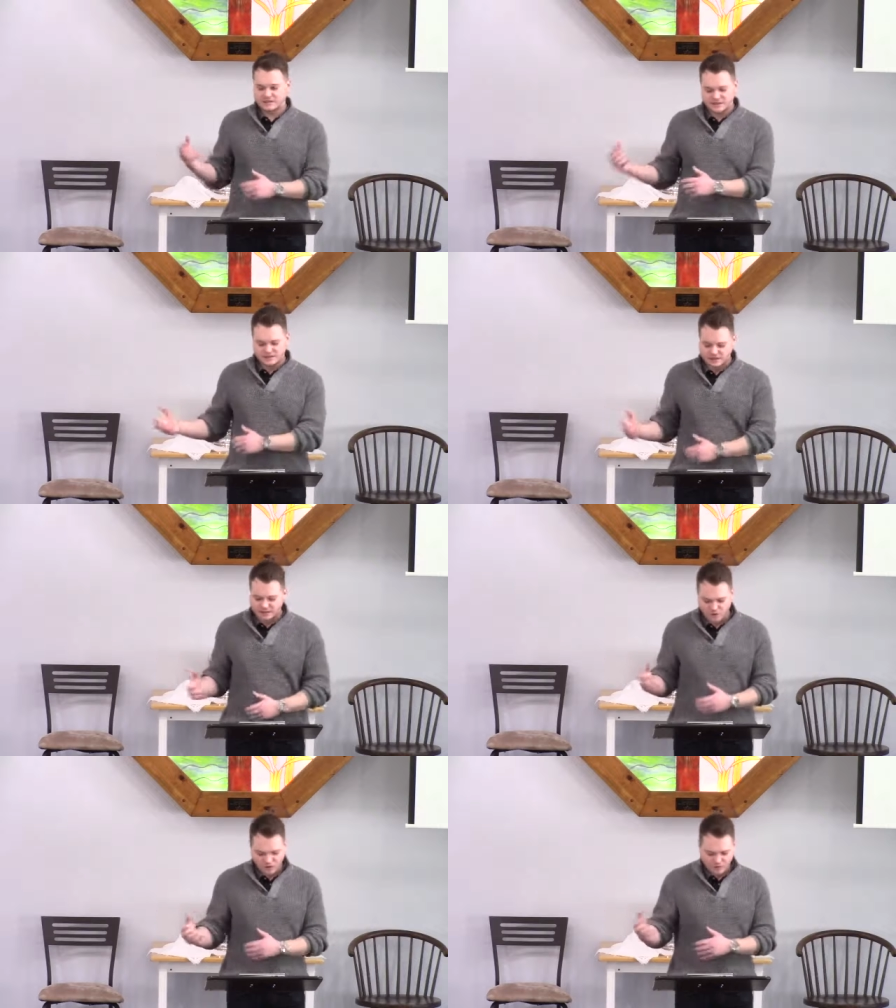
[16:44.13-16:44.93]
his
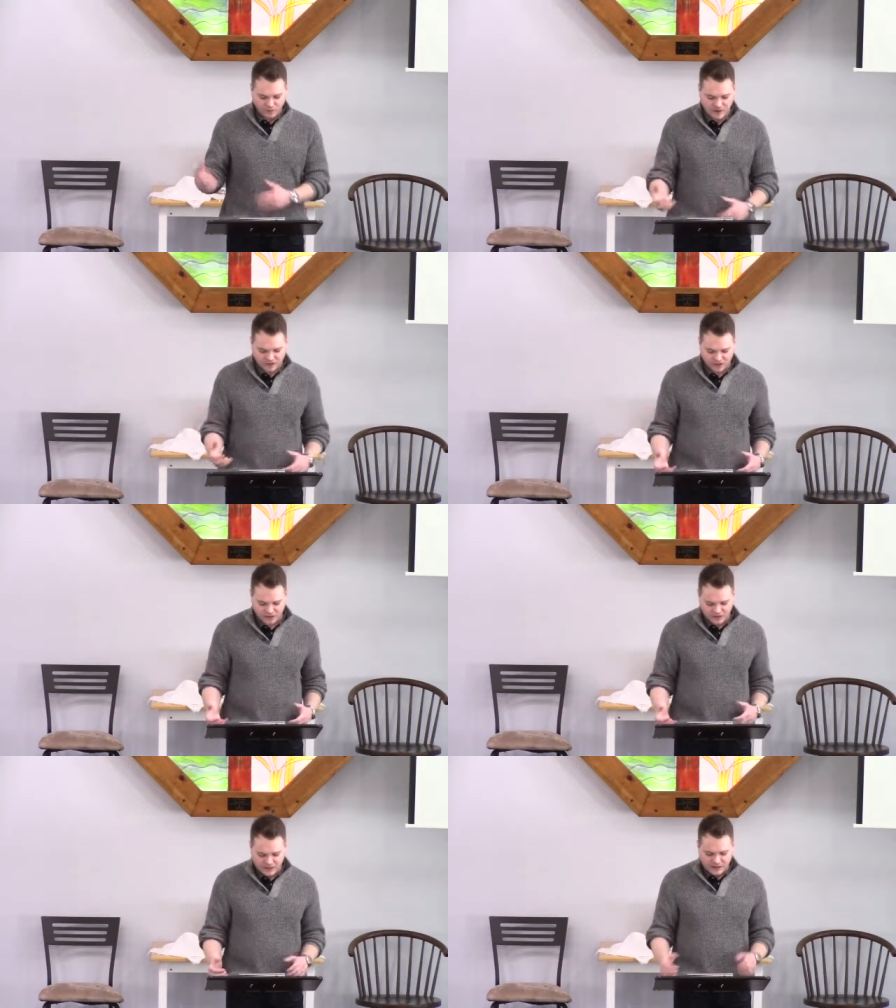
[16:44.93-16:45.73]
descendants'
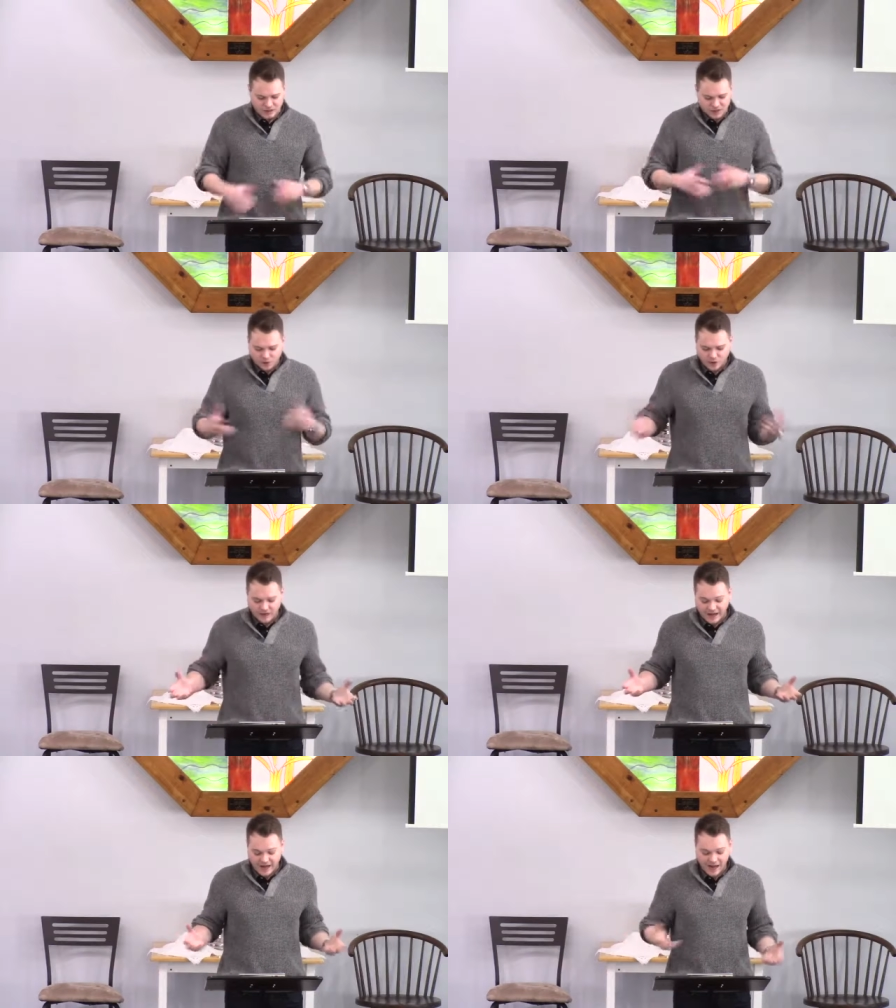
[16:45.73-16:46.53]
cooperation. It's just
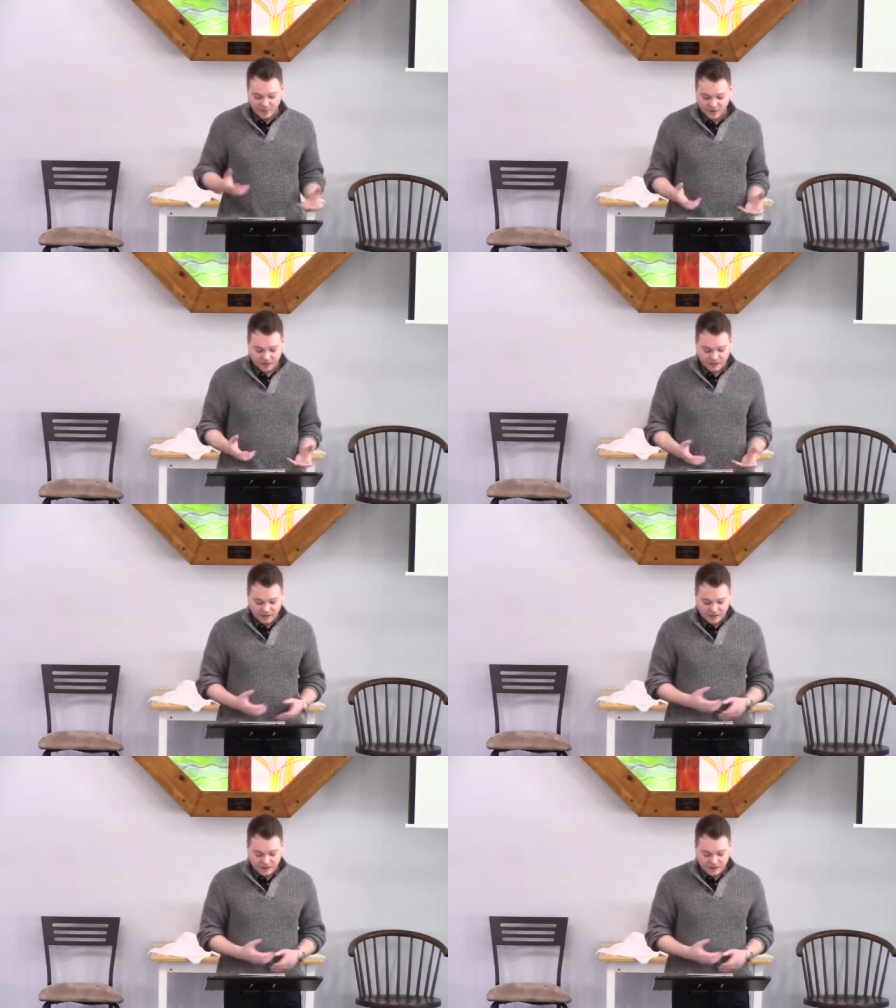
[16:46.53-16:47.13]
going to happen.